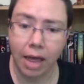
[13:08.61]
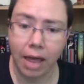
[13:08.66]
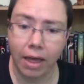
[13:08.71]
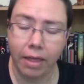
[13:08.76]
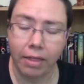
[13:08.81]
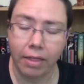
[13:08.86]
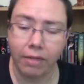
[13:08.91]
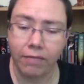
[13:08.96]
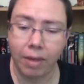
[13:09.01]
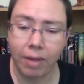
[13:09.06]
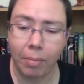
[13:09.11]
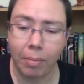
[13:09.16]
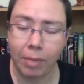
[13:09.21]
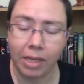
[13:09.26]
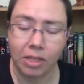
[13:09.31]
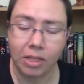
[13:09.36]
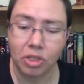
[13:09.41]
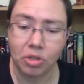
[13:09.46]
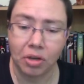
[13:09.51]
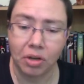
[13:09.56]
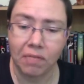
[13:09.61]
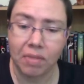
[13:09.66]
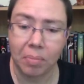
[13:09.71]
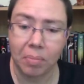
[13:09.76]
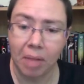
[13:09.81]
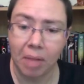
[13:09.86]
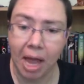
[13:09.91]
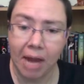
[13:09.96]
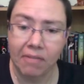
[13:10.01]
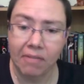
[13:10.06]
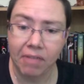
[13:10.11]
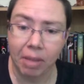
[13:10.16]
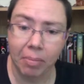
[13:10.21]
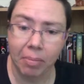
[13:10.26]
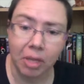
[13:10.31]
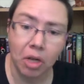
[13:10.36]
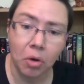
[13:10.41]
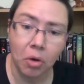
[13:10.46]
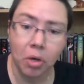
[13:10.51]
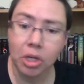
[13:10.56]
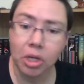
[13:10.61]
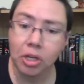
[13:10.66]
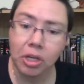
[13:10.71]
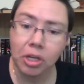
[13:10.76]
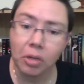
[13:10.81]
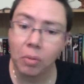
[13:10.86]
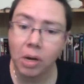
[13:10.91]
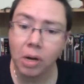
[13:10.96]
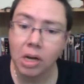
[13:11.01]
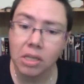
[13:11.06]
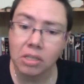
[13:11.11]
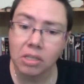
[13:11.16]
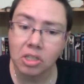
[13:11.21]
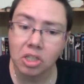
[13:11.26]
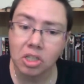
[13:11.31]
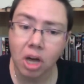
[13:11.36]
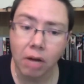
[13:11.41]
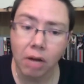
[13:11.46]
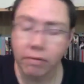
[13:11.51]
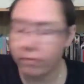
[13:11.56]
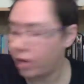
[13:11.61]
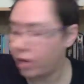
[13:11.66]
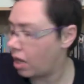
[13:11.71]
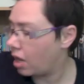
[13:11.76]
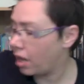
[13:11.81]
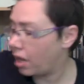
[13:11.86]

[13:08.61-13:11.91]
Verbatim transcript: uh, the family history of the black family, or you can wear it as a scarf.